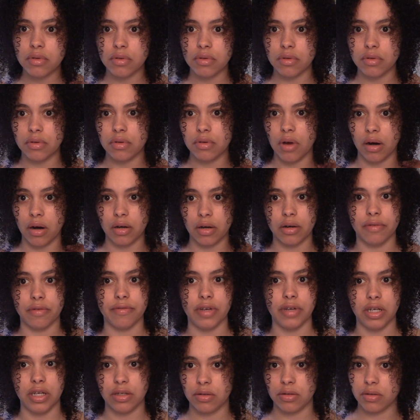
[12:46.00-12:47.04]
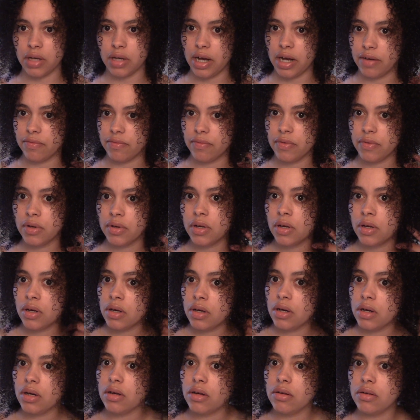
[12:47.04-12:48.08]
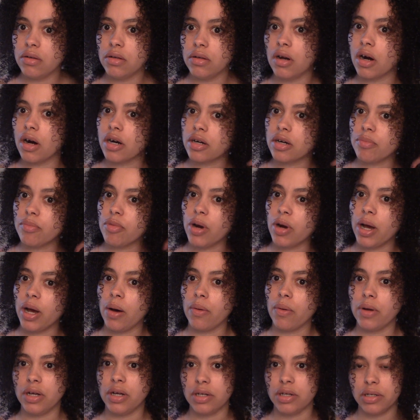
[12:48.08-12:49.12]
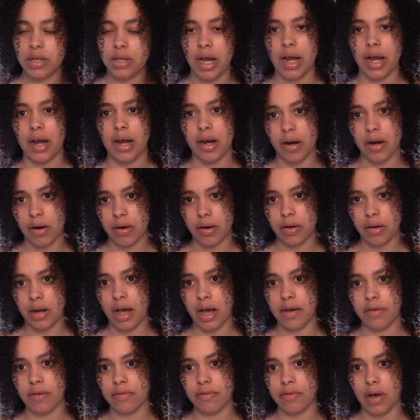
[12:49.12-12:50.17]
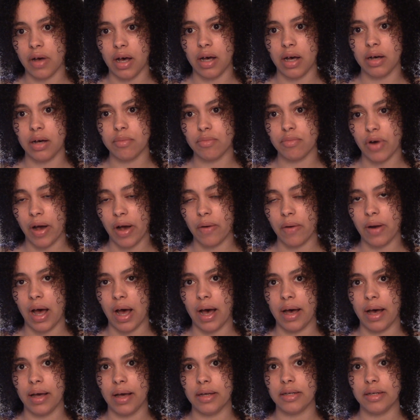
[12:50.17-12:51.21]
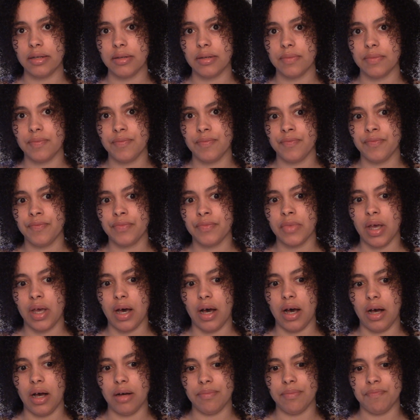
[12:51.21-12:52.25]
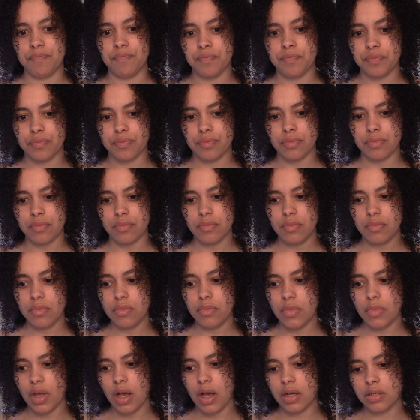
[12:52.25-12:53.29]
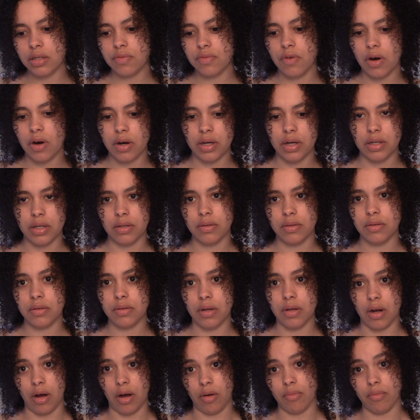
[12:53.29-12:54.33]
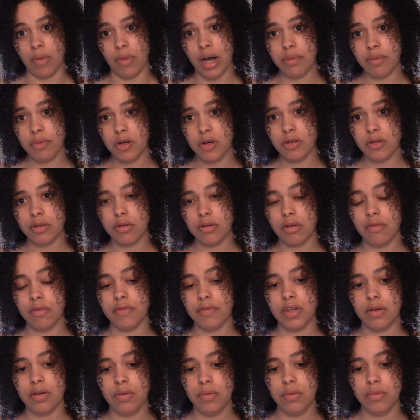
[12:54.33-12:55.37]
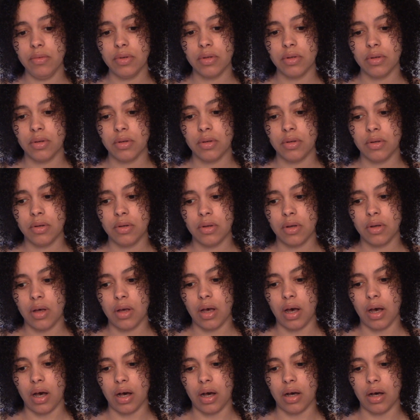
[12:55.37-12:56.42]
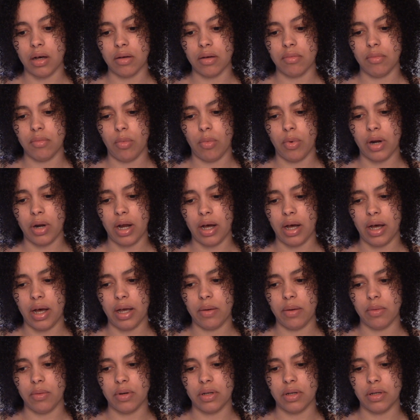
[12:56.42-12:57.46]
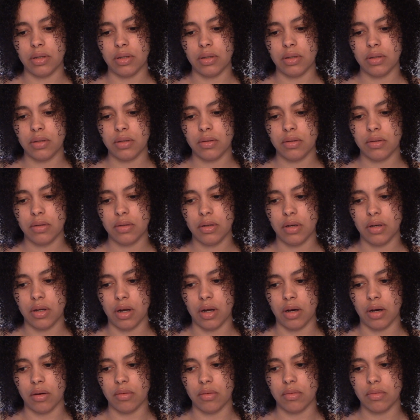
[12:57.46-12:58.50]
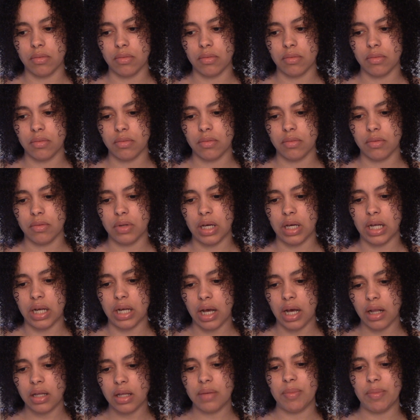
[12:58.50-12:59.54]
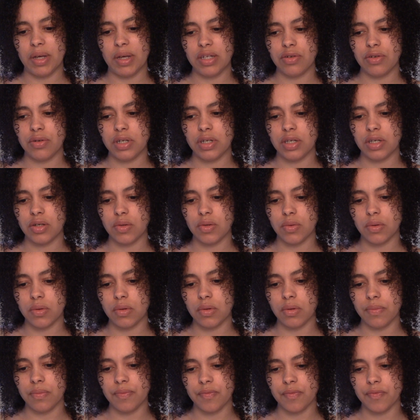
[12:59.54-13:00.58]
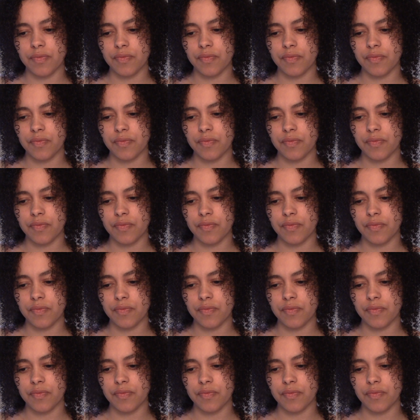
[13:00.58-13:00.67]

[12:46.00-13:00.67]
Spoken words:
darker features. I have dark brownish hair and I have brown eyes. As far as my personal views, when I was in elementary school,